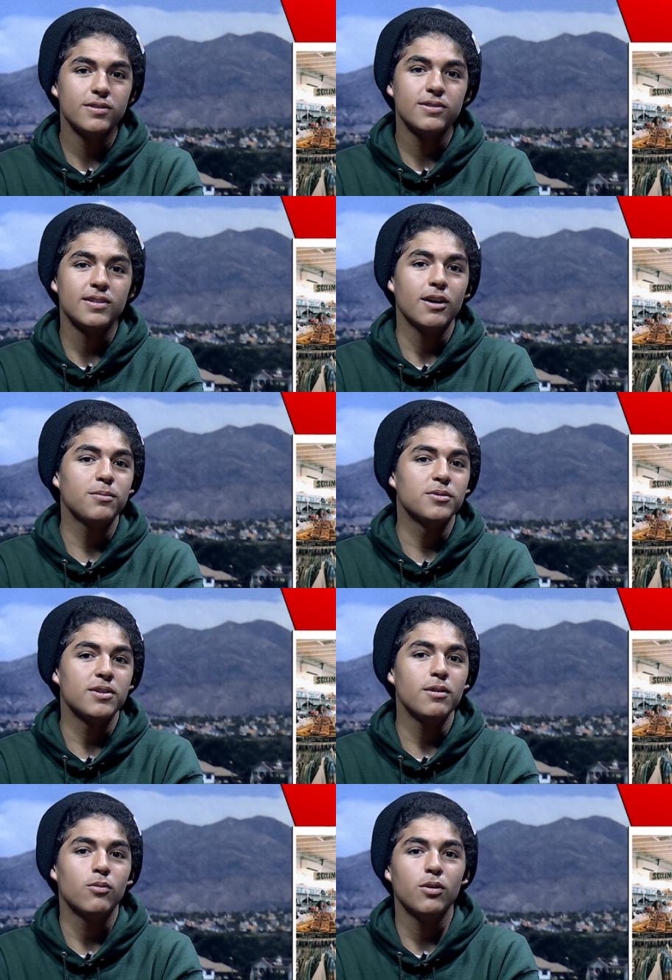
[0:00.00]
to help you
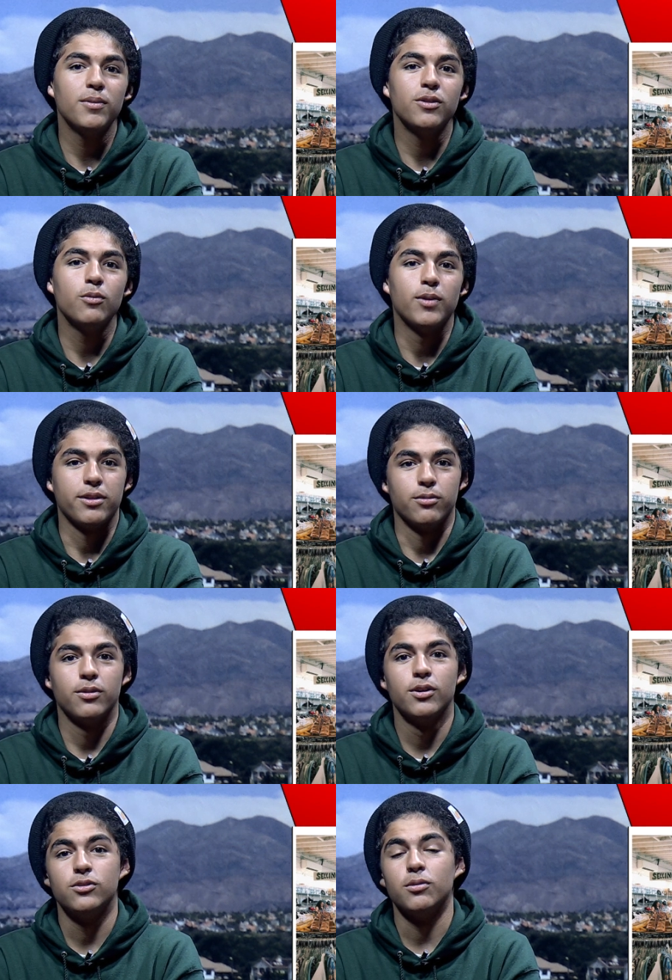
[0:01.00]
stay warm in the weather.
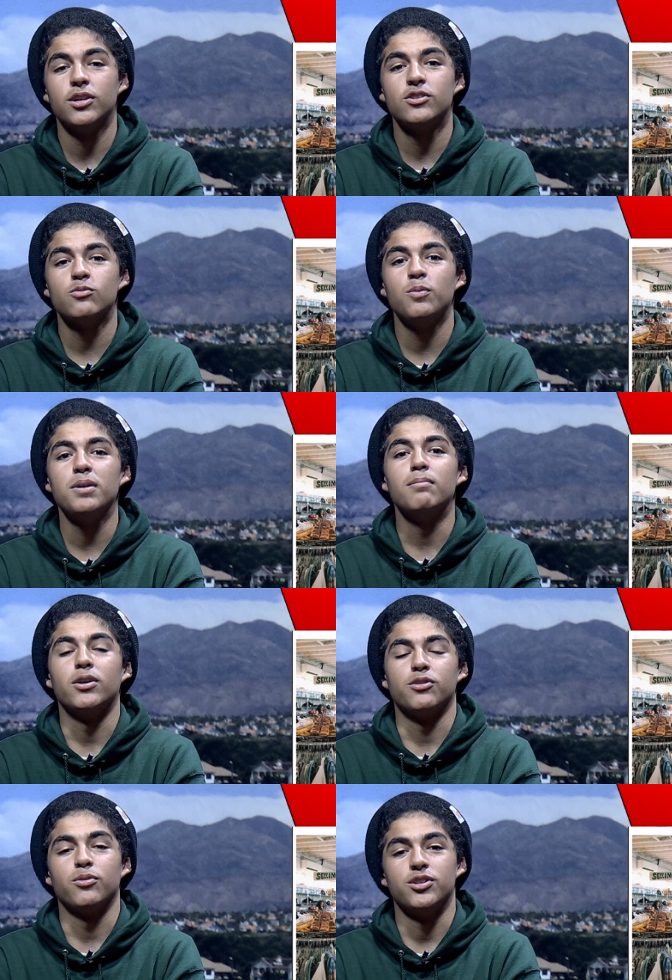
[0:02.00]
Donations will be
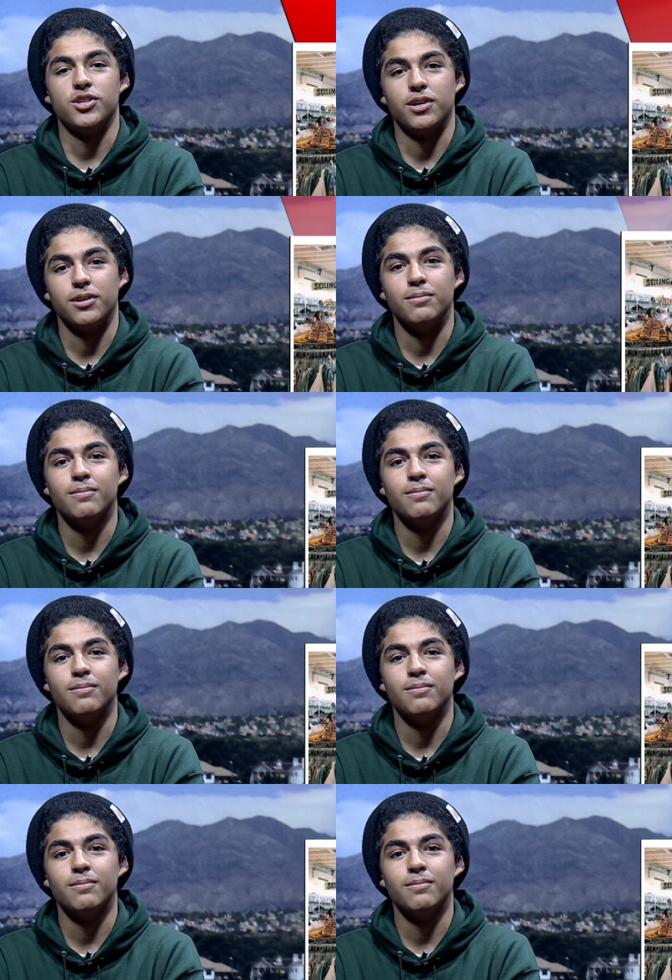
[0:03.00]
much appreciated.